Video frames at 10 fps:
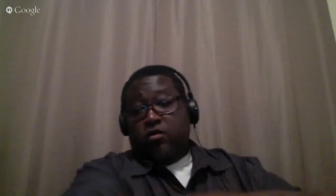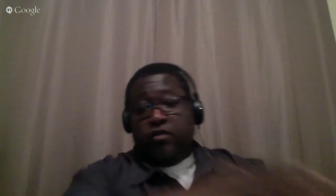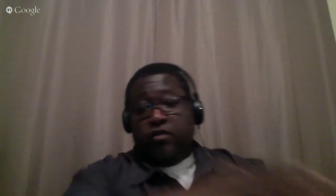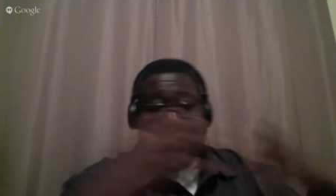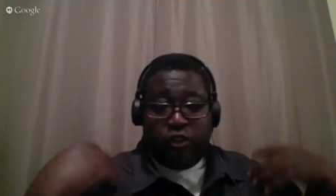you
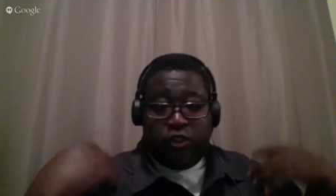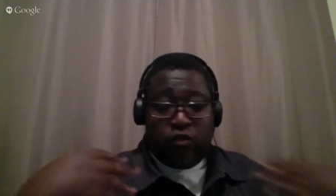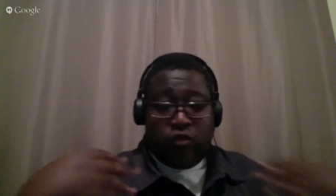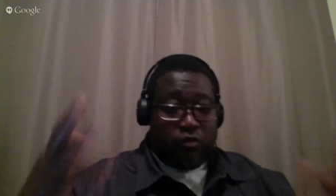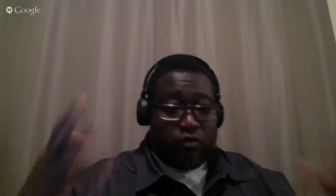know, sh
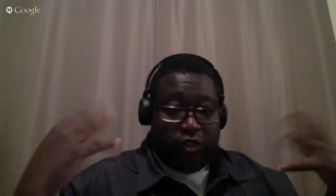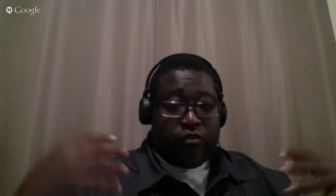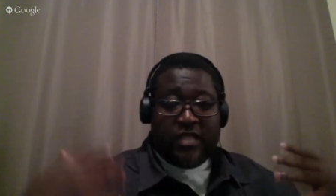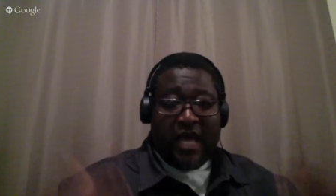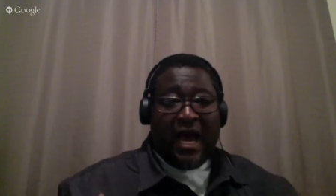shirt
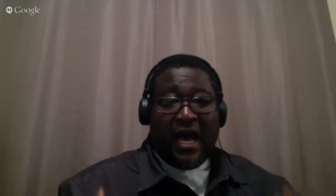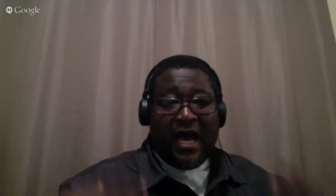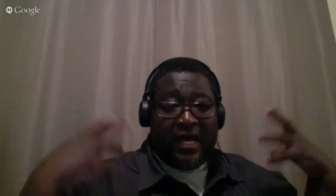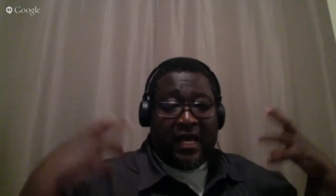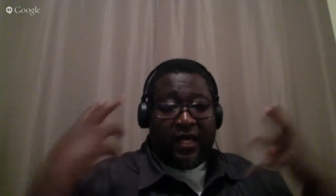and
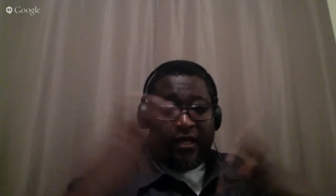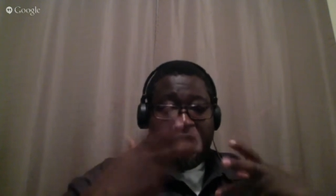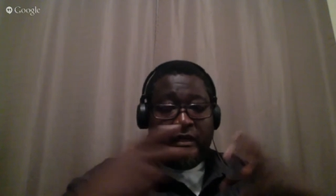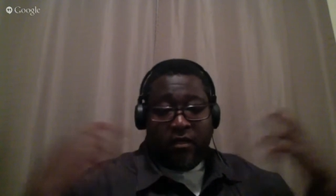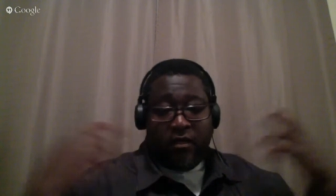
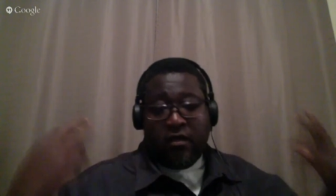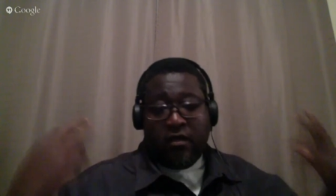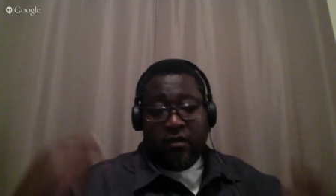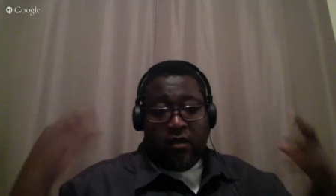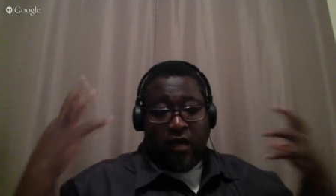tie.
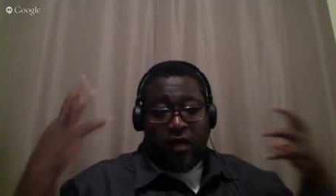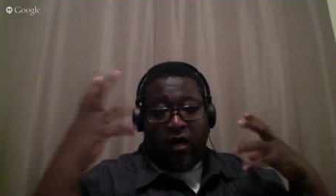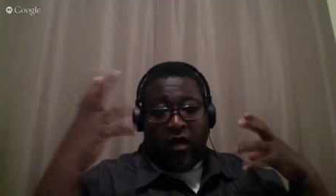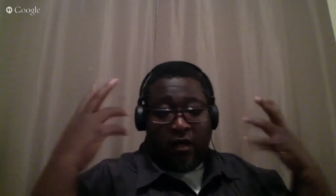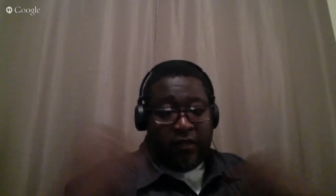
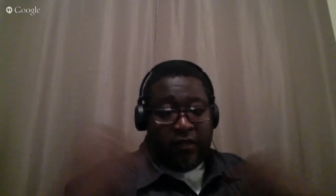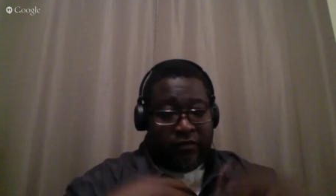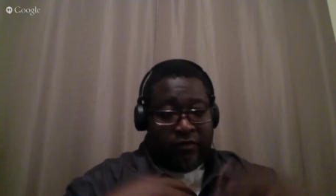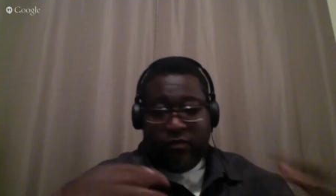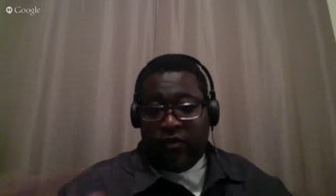Uh,
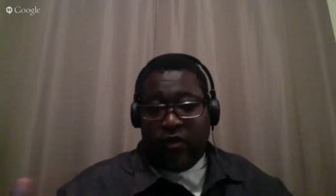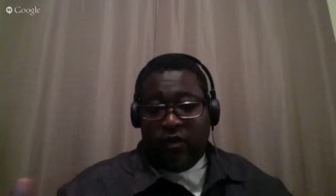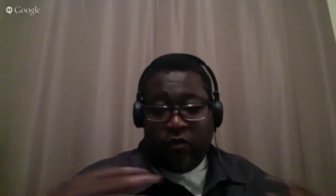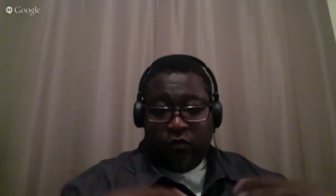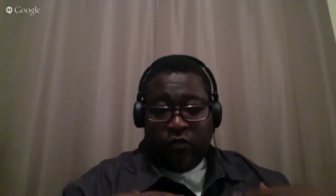you
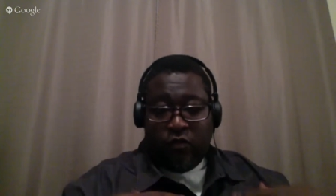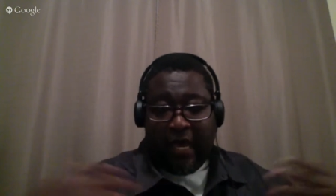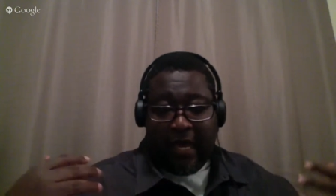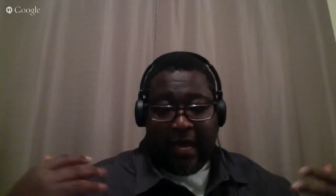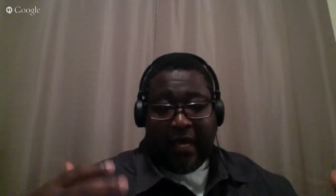know, I,
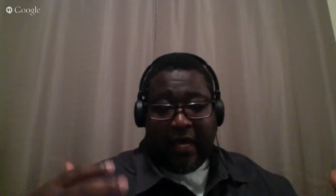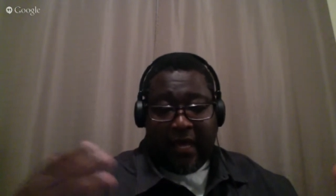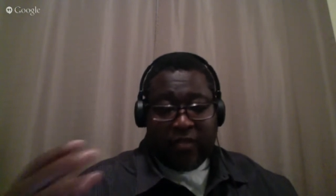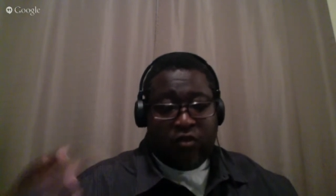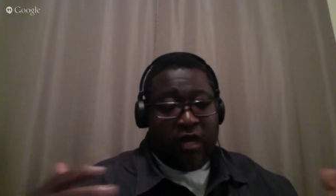I, I,
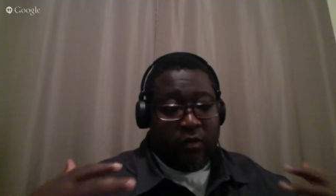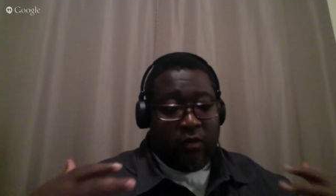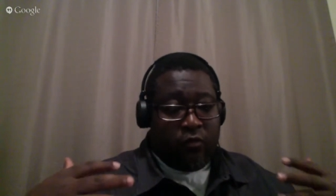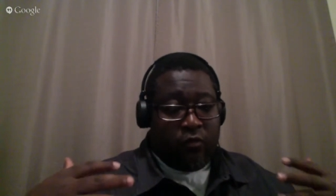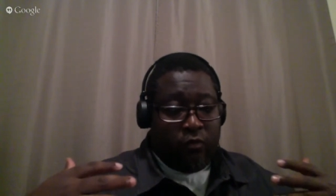try to
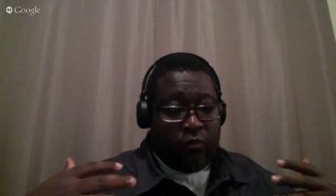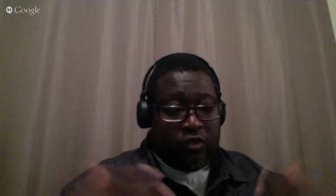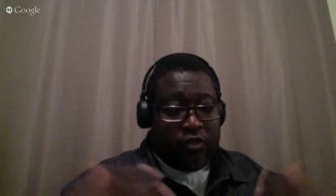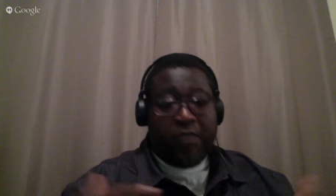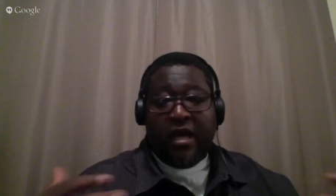
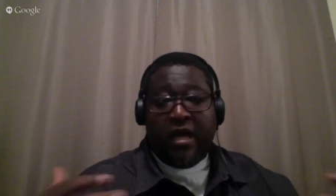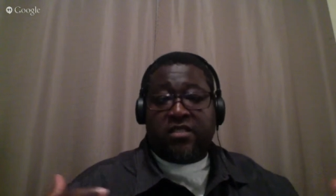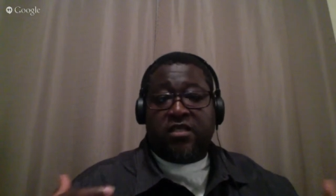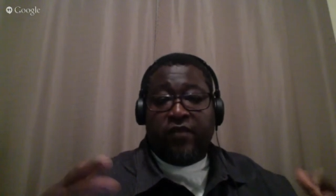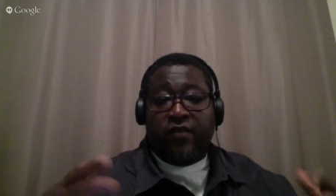present
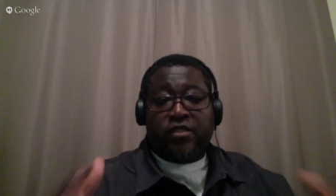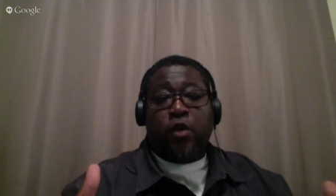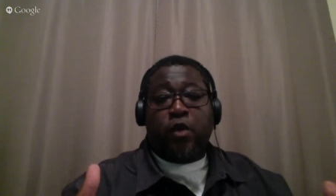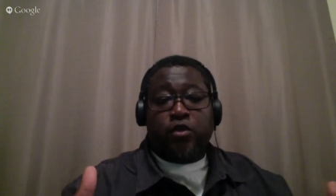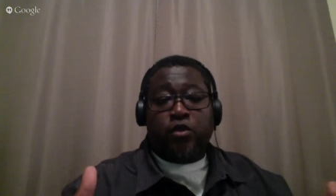myself as a
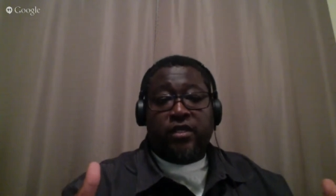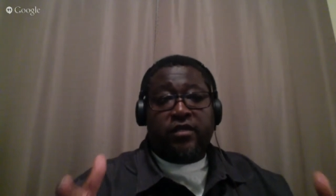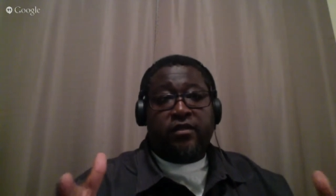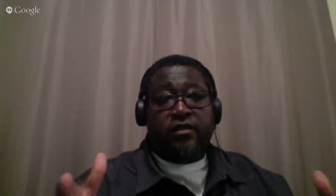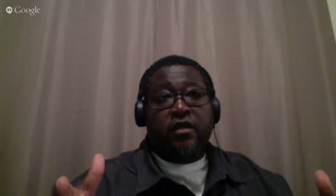
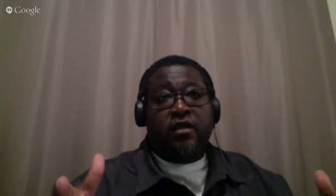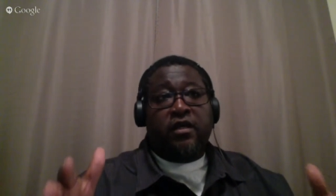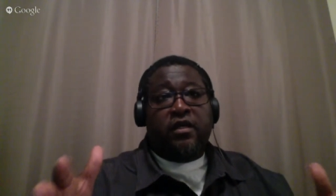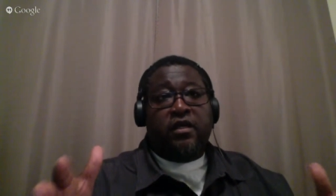person mm -hmm.